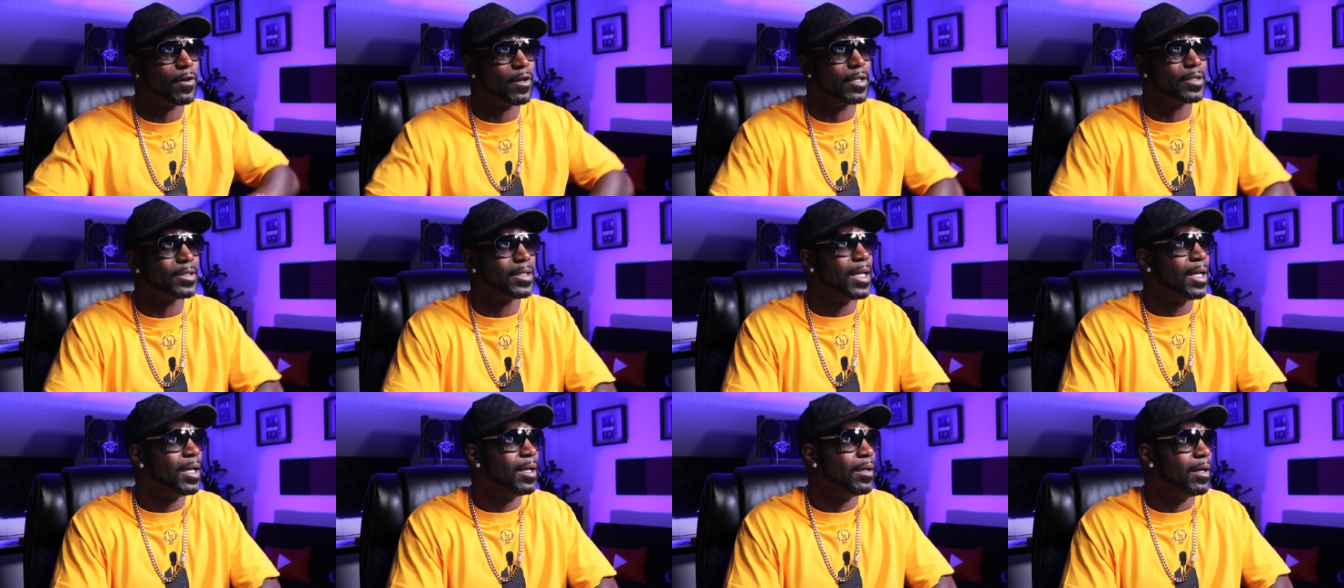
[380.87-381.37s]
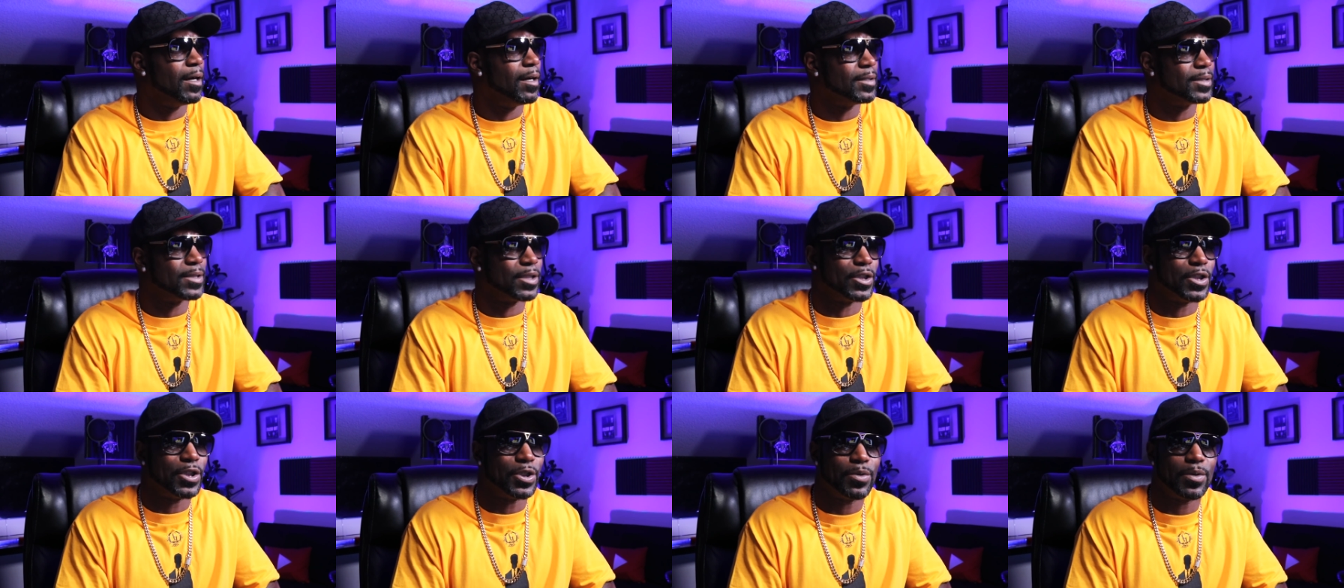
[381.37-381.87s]
as
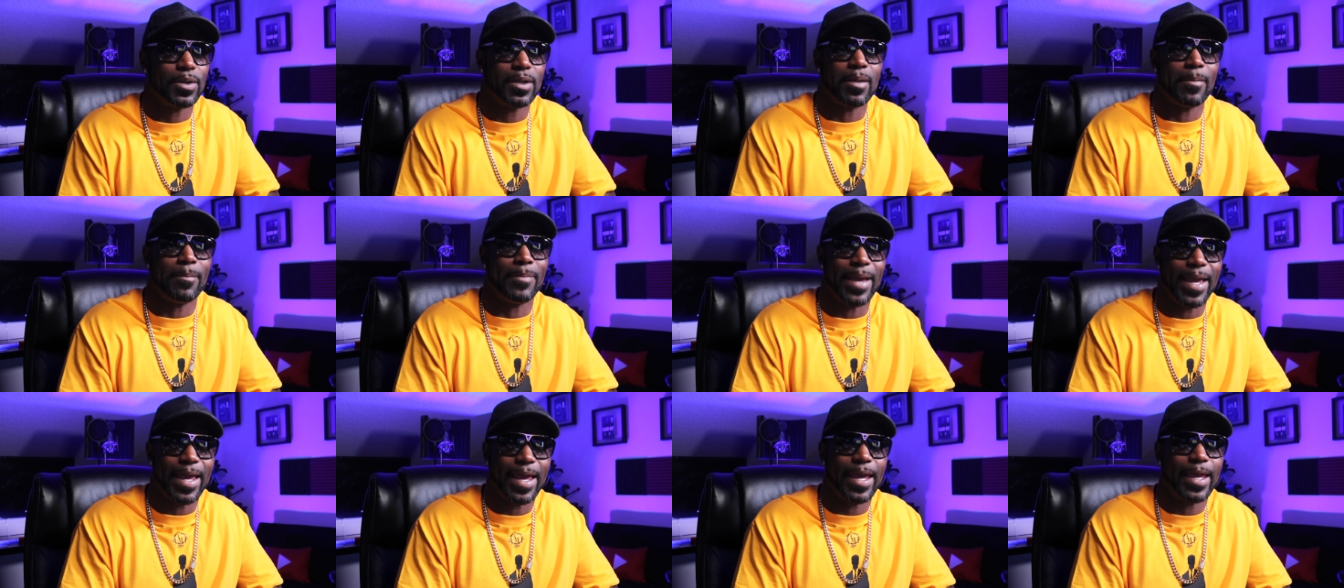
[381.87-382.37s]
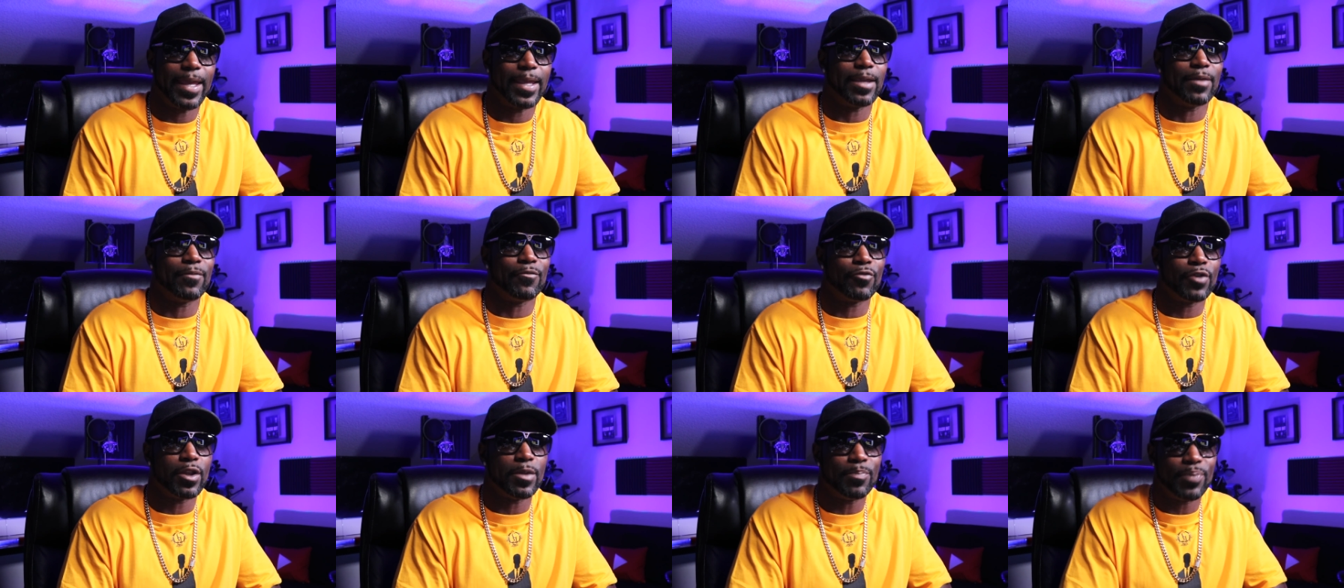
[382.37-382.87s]
securing the bag and
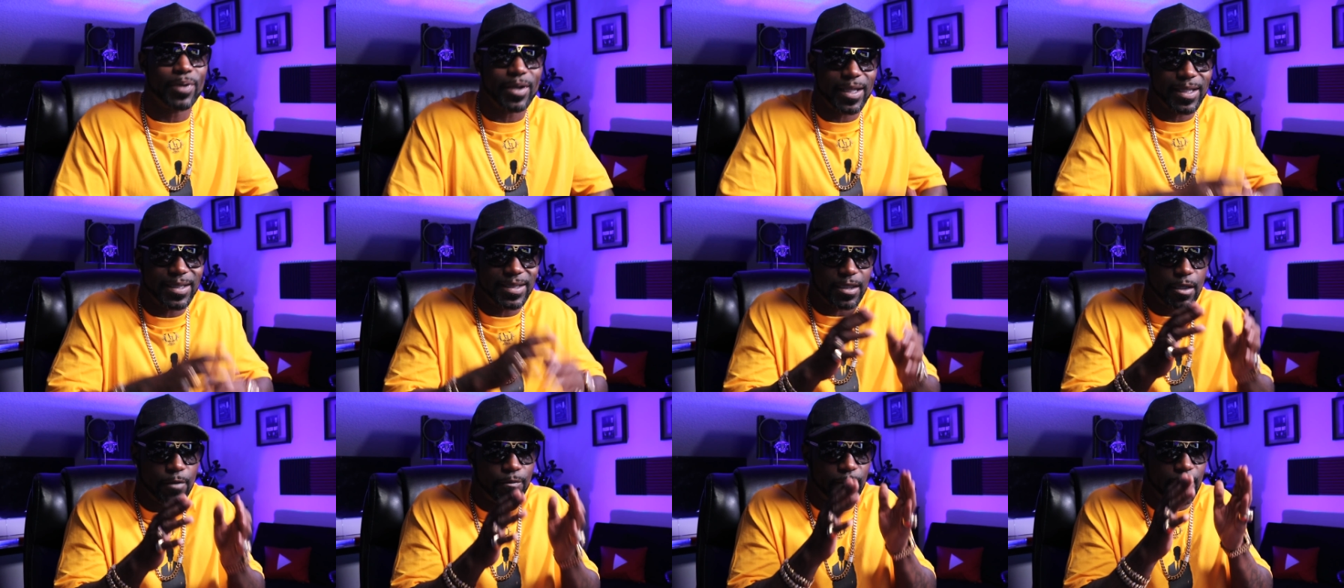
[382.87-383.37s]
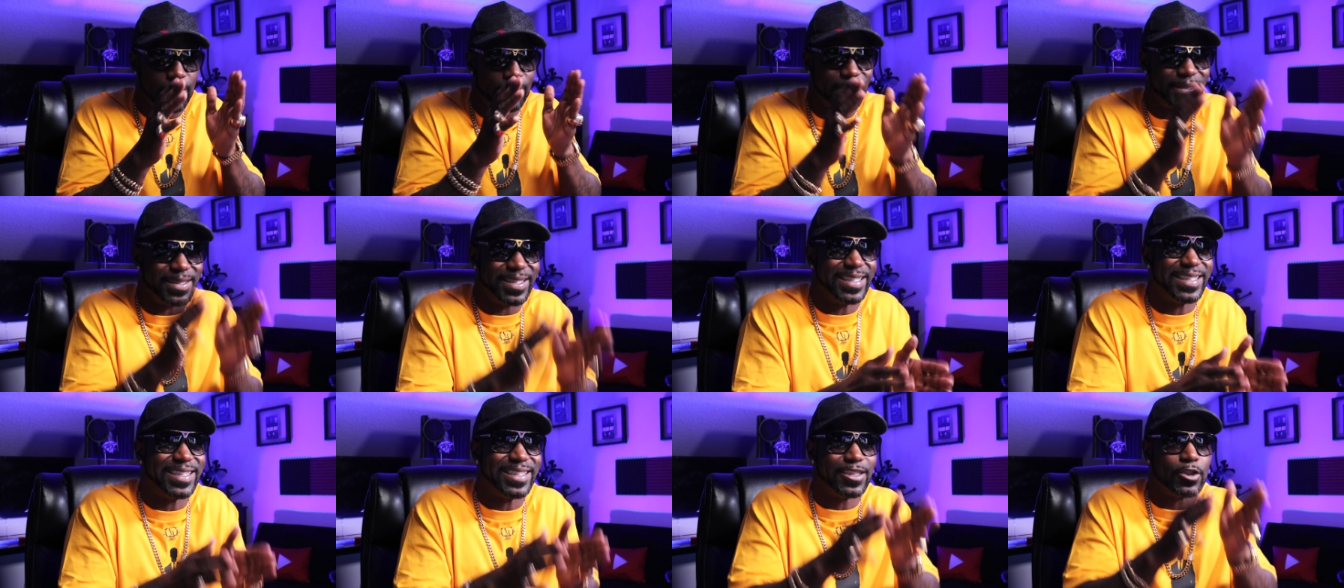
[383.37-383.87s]
really putting themselves in a
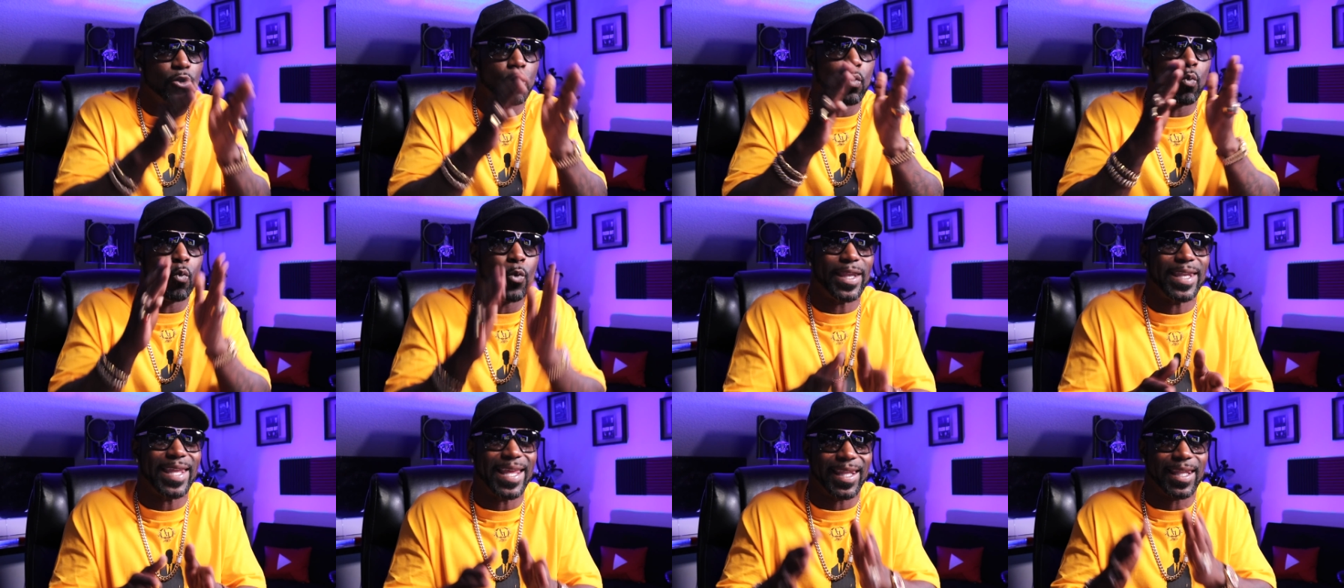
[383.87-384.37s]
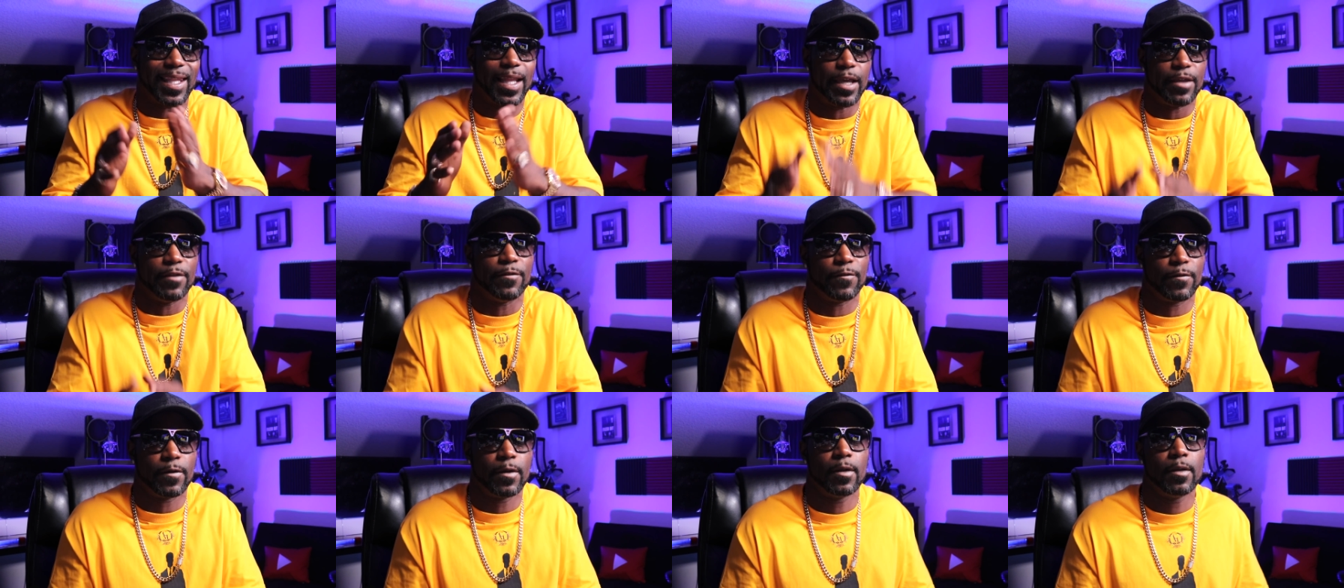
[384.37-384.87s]
position to win at
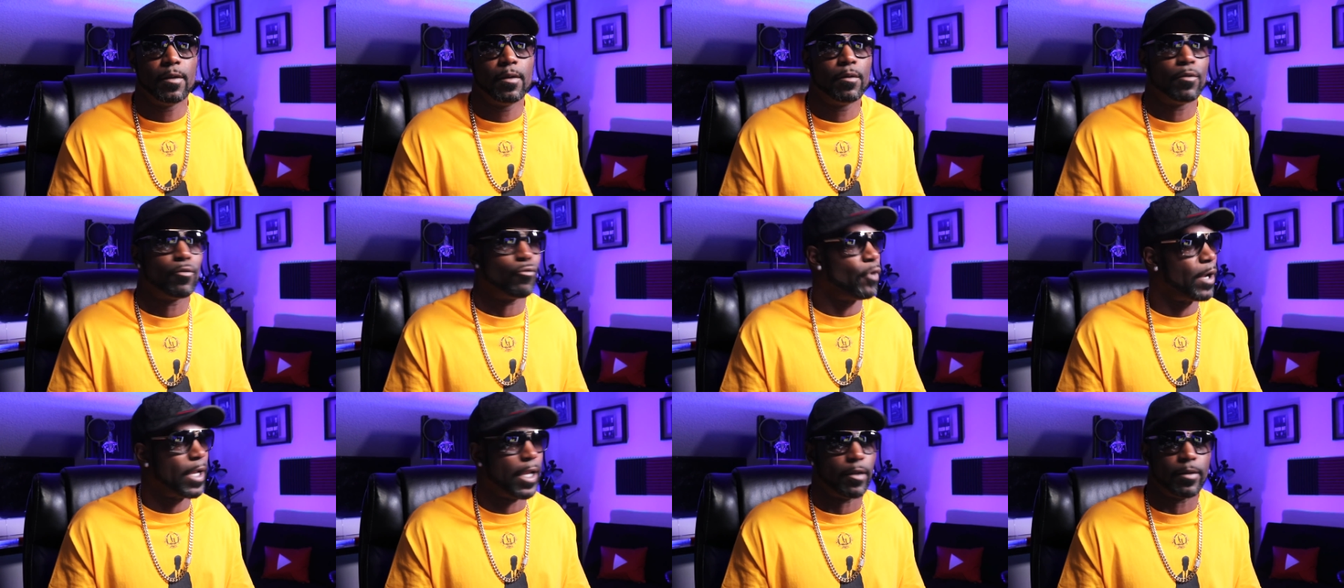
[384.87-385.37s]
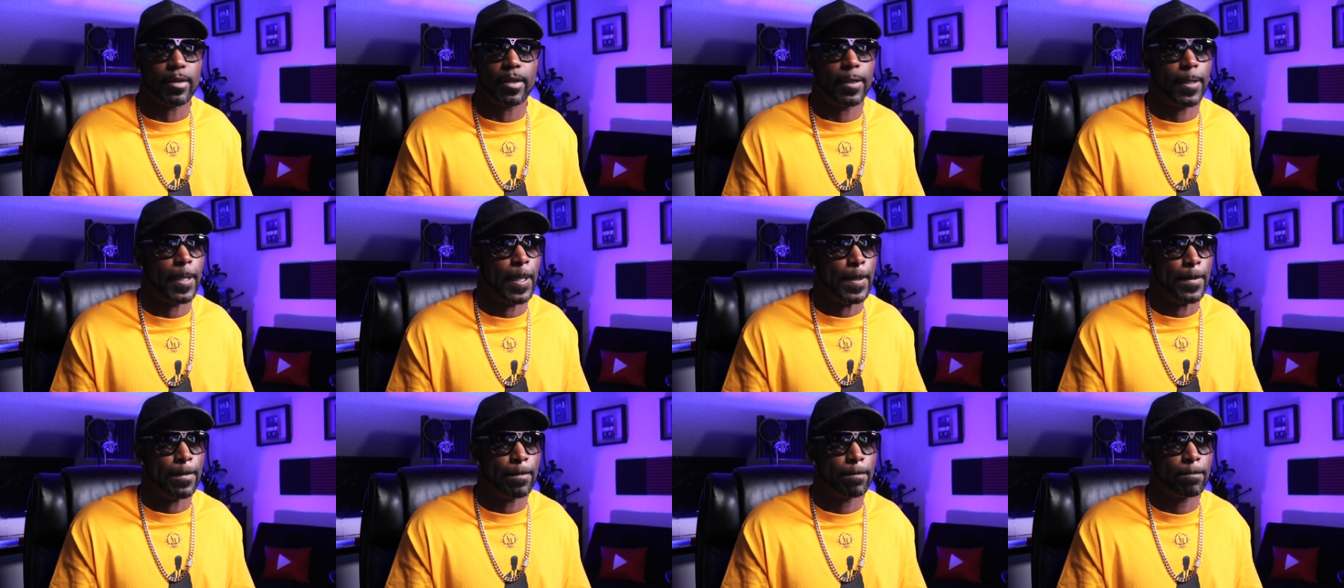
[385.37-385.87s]
life right out the gate.